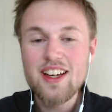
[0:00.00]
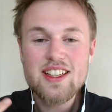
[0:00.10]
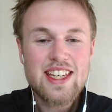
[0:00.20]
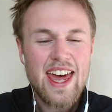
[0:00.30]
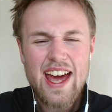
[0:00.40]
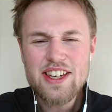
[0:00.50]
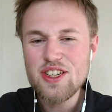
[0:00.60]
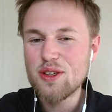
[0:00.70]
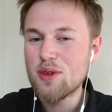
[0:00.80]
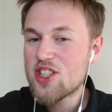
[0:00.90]
Can
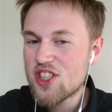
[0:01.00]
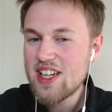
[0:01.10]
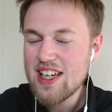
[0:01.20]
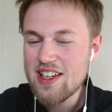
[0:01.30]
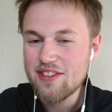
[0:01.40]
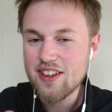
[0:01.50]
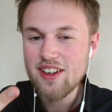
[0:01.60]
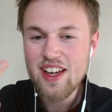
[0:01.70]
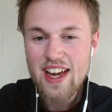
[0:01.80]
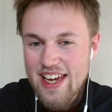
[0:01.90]
you achieve
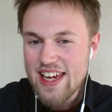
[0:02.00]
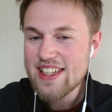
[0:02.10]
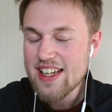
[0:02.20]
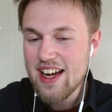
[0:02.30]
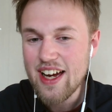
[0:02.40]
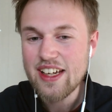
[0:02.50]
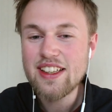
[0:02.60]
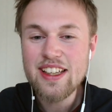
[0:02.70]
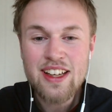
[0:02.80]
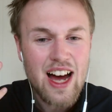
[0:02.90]
AI
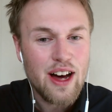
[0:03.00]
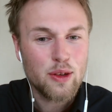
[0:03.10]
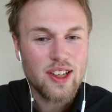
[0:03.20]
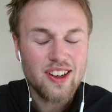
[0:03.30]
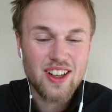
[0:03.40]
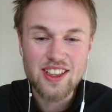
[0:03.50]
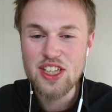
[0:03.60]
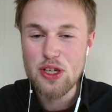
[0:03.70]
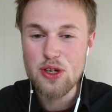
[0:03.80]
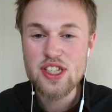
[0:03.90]
and how long
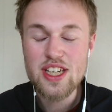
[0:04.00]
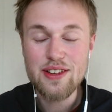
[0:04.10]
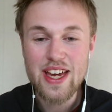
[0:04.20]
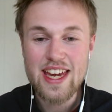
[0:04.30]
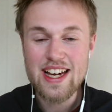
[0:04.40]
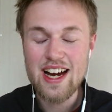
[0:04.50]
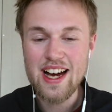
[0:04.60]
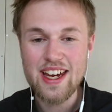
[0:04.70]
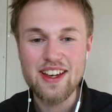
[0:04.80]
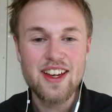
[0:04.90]
can you achieve
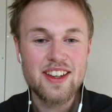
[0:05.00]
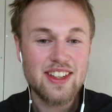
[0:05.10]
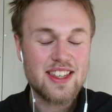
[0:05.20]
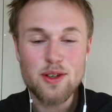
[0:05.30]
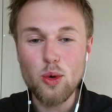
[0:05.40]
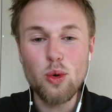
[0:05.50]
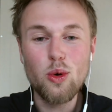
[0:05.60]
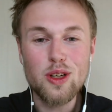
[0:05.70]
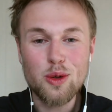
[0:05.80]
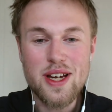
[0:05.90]
AI? That's
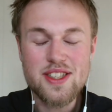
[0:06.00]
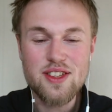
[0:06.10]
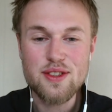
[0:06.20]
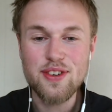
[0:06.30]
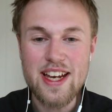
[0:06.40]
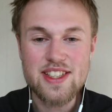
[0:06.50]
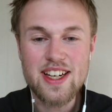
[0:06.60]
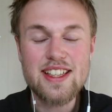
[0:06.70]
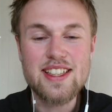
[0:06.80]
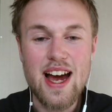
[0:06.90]
all questions for
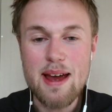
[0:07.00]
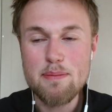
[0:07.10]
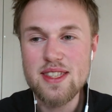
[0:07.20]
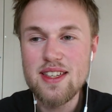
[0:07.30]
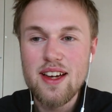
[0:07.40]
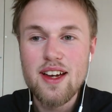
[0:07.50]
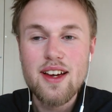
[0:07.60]
NJ types.